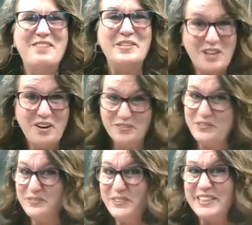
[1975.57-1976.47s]
It's all
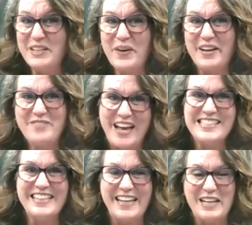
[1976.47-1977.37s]
really quite
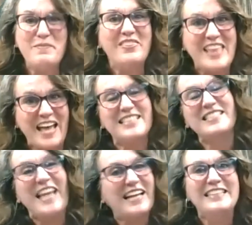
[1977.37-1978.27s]
fascinating, but that's
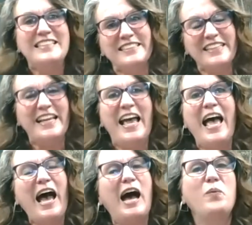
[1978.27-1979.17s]
technically
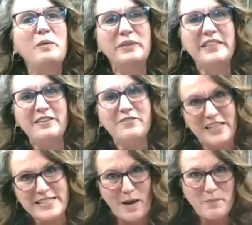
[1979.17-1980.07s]
how we believe
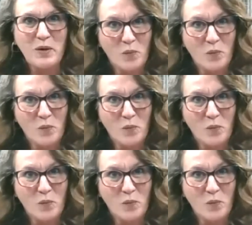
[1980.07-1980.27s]
that tapping